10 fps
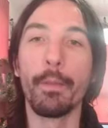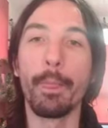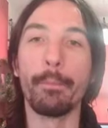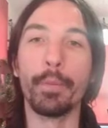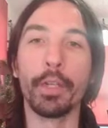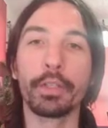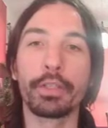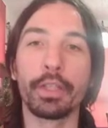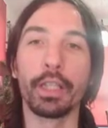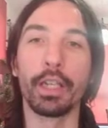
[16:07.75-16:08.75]
But
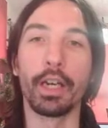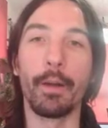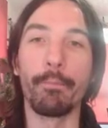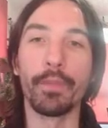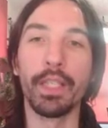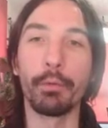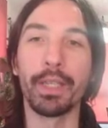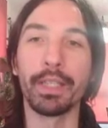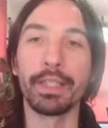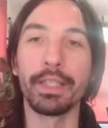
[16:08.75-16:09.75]
here we
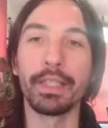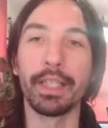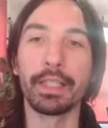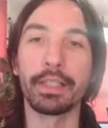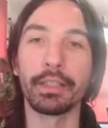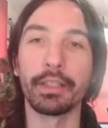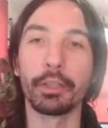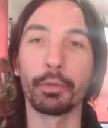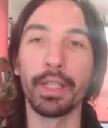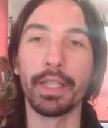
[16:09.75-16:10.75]
can see that it
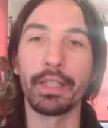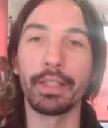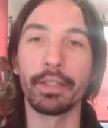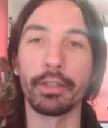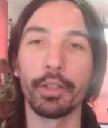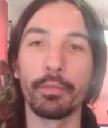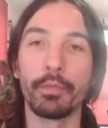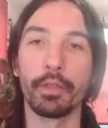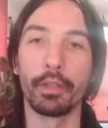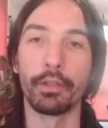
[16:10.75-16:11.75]
creates
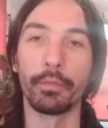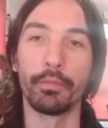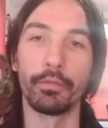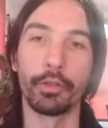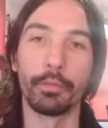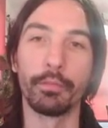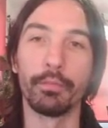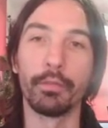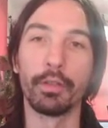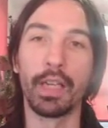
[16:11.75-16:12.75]

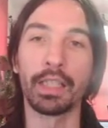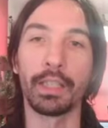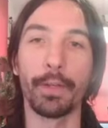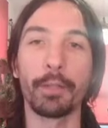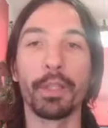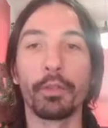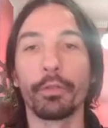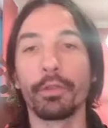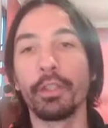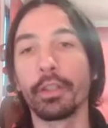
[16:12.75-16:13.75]
some artifact because
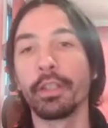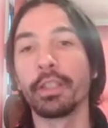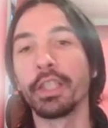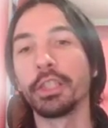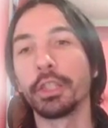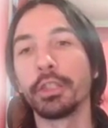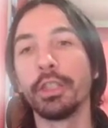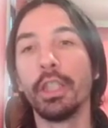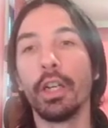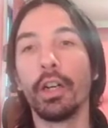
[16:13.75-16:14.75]
of the orientation
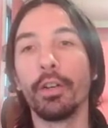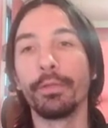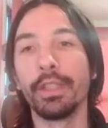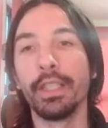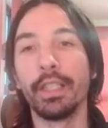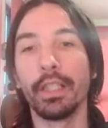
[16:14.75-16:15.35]
of the